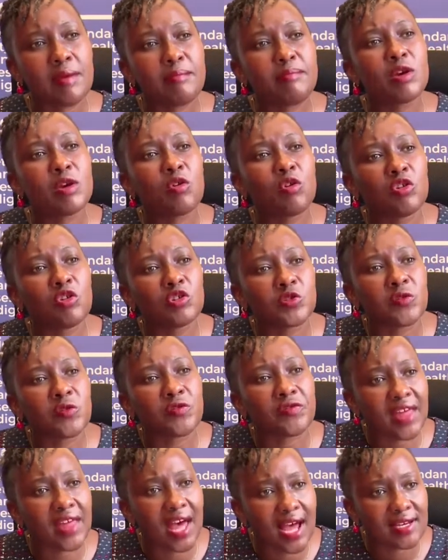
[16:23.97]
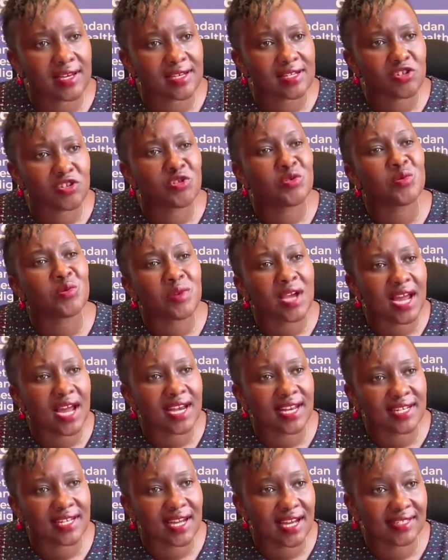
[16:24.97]
Because of that,
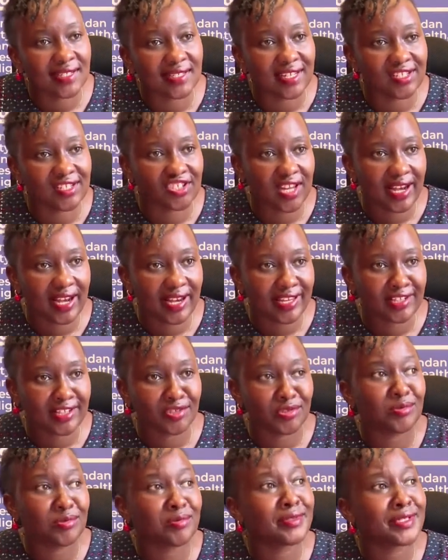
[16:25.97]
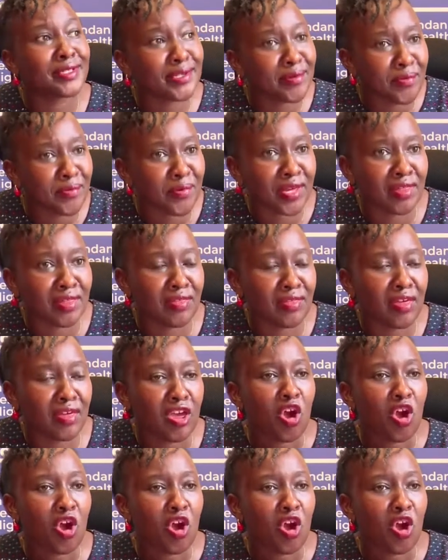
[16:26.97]
Uganet has a challenge to deal with.